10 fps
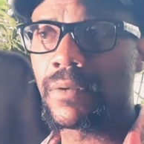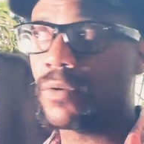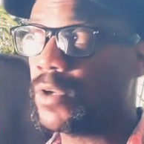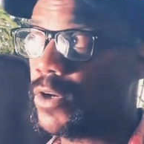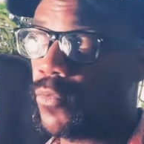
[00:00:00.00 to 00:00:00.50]

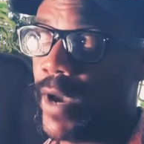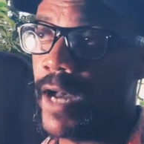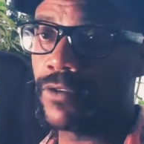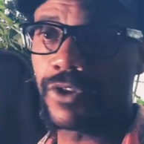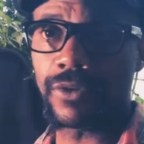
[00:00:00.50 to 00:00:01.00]
Look
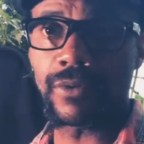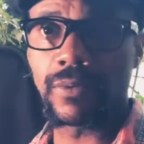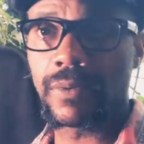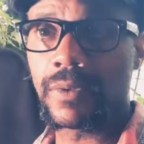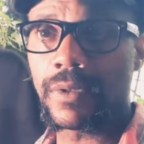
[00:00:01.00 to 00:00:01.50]
around you.
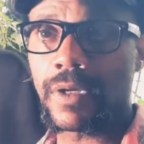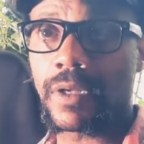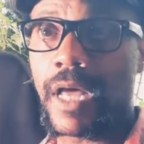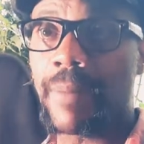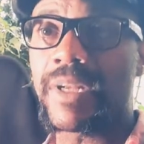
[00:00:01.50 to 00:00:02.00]
The
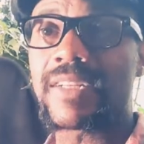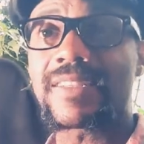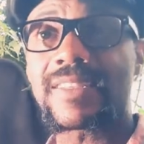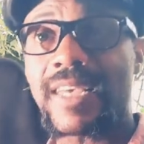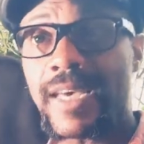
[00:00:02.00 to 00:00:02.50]
climate is
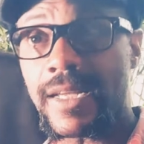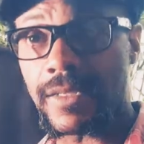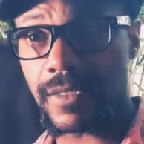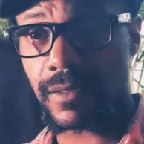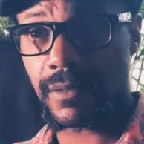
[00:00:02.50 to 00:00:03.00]

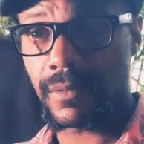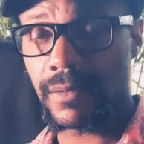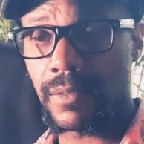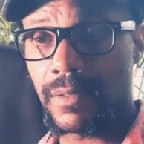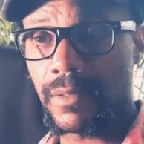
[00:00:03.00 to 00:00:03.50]
tense.
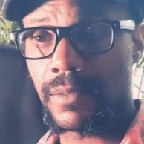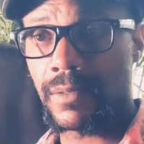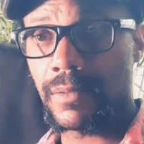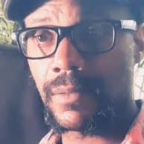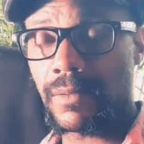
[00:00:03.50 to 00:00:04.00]

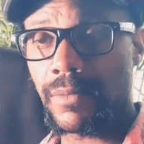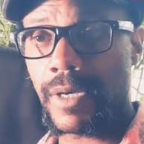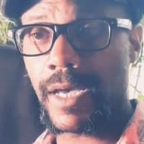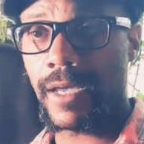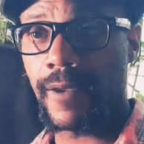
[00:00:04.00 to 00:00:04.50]

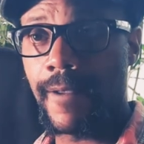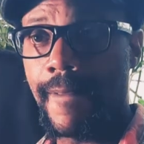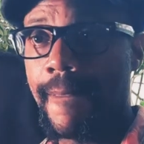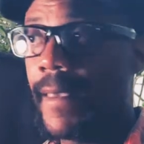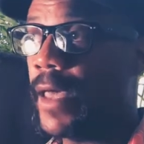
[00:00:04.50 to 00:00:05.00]
Okay?
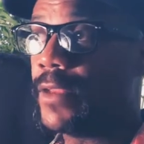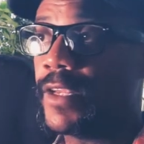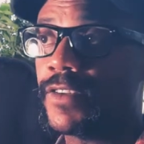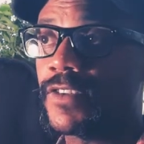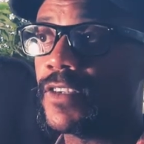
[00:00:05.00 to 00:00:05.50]
And
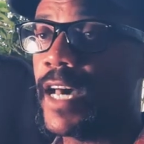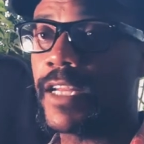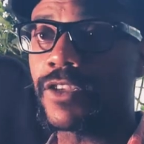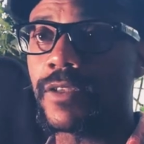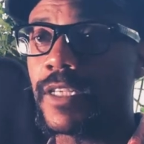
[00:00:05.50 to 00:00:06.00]
this is not
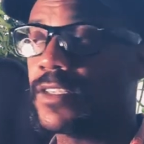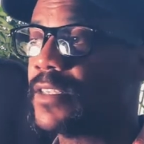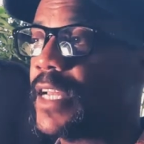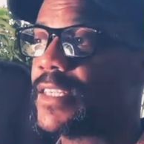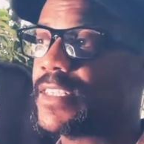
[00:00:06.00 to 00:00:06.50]

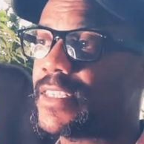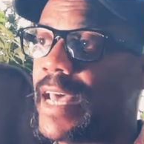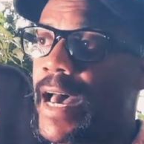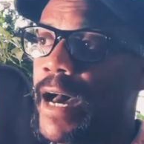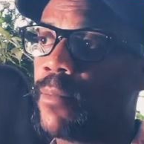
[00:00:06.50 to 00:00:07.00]
a
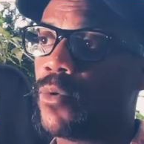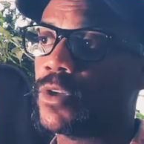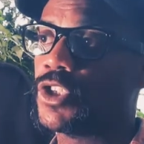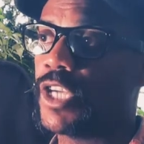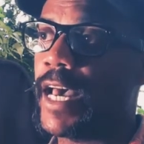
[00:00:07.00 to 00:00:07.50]
stab or a
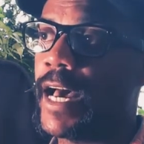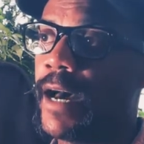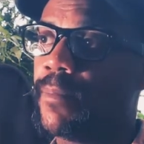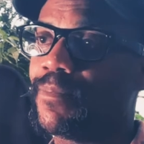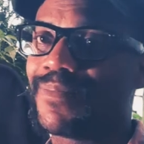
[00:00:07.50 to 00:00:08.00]
jab,